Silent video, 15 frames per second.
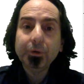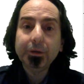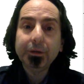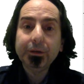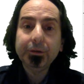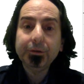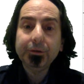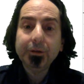going
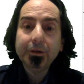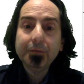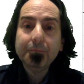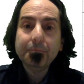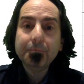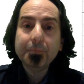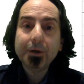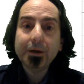to
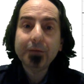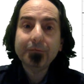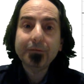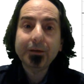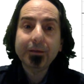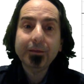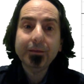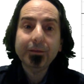
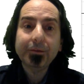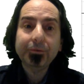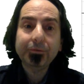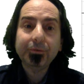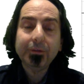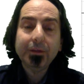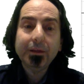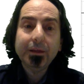modify this.
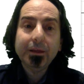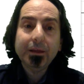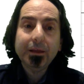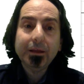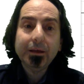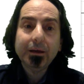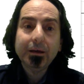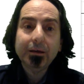
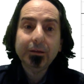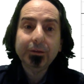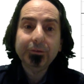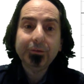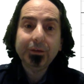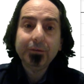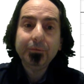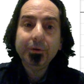Let's
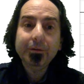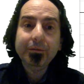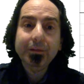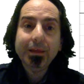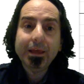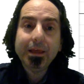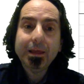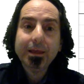get rid of the
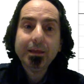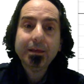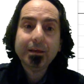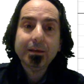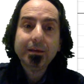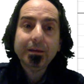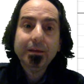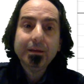a,
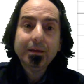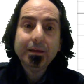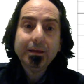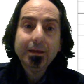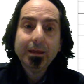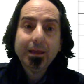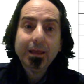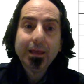
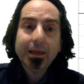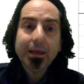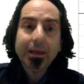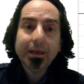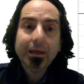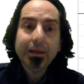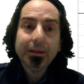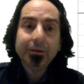
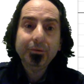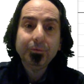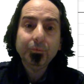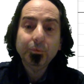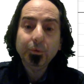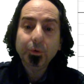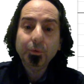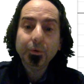and
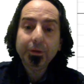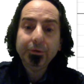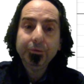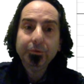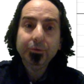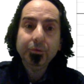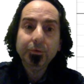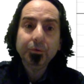we're going
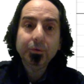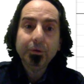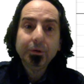to